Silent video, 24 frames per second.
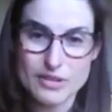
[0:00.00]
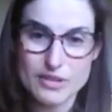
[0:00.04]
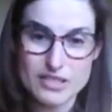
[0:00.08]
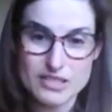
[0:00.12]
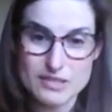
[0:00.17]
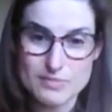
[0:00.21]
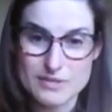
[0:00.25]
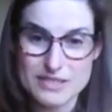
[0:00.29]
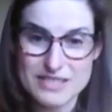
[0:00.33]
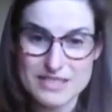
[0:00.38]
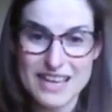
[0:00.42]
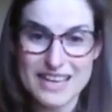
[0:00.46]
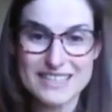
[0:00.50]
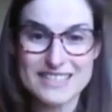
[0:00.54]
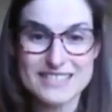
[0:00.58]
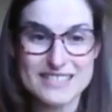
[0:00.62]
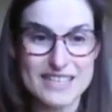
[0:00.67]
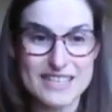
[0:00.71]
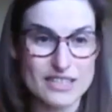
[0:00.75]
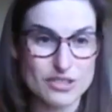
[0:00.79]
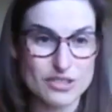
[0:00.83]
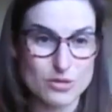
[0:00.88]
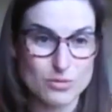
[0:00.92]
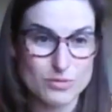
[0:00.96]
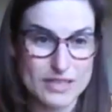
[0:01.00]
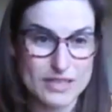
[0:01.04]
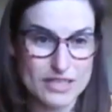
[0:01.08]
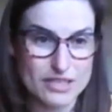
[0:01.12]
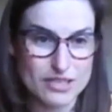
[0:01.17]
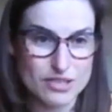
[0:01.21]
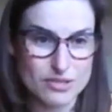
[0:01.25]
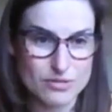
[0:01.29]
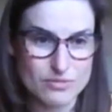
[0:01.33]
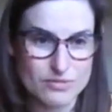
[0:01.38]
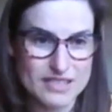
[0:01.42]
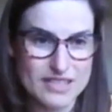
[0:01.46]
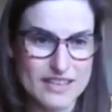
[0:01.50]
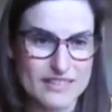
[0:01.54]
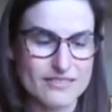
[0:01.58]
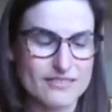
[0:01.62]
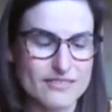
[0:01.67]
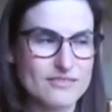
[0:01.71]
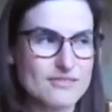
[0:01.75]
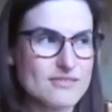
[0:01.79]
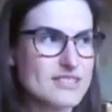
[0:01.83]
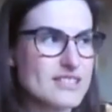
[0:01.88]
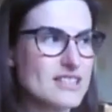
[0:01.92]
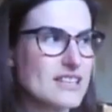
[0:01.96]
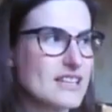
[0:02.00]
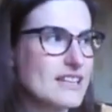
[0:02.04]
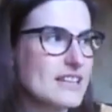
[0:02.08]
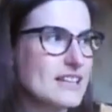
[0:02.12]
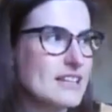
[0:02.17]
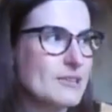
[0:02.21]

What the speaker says: customers lack essential digital skills.